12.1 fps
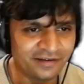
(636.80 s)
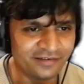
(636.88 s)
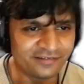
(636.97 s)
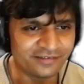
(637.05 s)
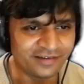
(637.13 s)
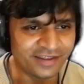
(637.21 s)

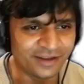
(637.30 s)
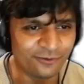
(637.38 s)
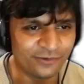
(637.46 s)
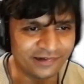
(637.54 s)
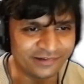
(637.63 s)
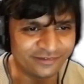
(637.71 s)
is
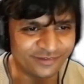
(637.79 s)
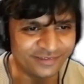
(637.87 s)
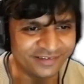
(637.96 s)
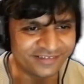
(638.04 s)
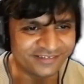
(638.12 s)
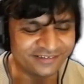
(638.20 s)
equal to
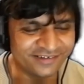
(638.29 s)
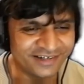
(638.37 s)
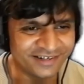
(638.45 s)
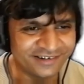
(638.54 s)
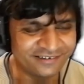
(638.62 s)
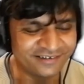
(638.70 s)
this
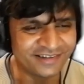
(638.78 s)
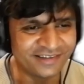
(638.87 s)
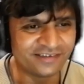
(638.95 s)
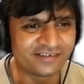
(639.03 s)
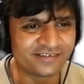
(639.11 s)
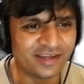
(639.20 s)
array, right?
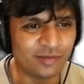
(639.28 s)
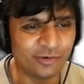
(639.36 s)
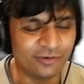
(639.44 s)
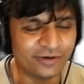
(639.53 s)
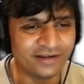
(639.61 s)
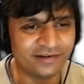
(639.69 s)
They're the
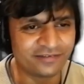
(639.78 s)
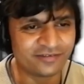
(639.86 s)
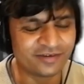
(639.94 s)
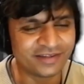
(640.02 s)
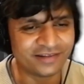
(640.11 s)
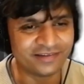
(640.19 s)
same array.
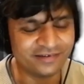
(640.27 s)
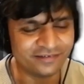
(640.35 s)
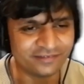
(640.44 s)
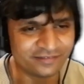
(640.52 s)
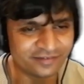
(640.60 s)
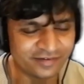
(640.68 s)
It's not that
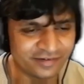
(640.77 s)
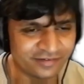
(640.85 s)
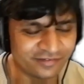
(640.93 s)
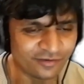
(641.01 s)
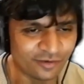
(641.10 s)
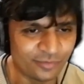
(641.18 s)

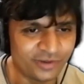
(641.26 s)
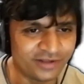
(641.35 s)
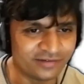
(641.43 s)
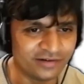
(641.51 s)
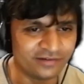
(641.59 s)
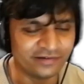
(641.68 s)
it's a copy,
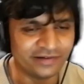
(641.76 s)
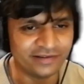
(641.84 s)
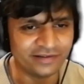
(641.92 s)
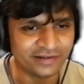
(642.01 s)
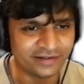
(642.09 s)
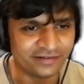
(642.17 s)
it's literally
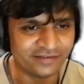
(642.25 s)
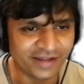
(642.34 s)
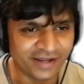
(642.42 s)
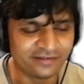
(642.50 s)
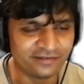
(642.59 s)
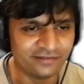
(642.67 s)
the
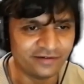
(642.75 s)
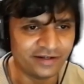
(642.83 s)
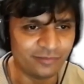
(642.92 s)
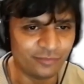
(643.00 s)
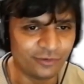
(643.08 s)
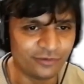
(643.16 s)
exact
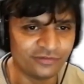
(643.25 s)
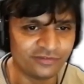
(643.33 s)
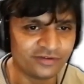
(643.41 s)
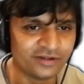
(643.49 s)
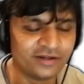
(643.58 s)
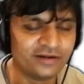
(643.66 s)
array,
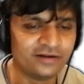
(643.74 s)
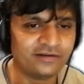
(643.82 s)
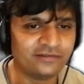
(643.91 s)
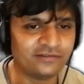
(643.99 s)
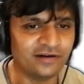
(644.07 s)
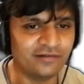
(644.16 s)
because
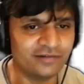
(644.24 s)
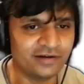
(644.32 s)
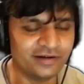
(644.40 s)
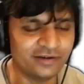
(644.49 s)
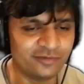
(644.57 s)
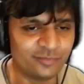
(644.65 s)

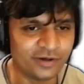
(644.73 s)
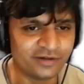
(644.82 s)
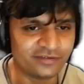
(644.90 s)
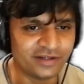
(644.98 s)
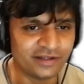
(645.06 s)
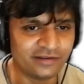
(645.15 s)
Java is
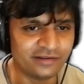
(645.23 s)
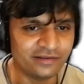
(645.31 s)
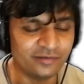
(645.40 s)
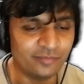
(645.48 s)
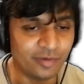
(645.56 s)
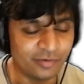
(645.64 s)
passing
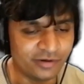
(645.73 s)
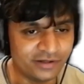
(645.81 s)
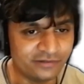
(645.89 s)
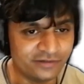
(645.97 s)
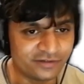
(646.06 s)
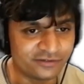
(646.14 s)
the memory
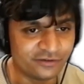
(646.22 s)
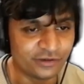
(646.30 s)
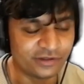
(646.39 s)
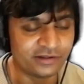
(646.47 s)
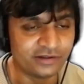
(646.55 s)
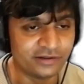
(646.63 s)
address,
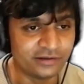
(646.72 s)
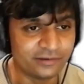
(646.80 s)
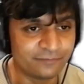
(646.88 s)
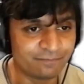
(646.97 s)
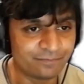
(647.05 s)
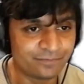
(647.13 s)
not the